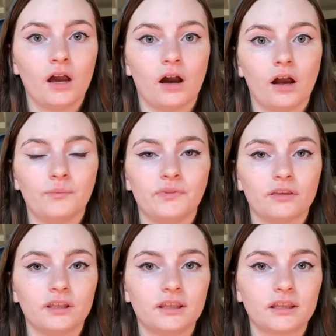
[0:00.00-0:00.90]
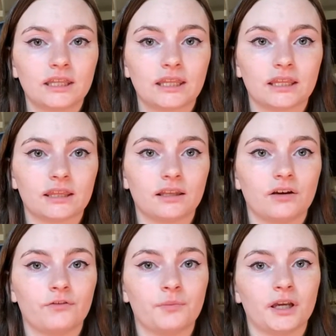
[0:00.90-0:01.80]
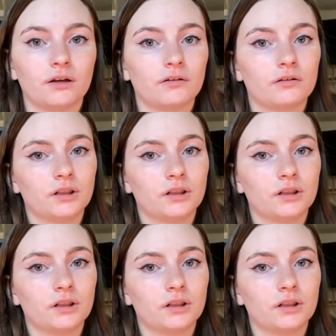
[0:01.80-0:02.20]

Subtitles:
Now these consisted of my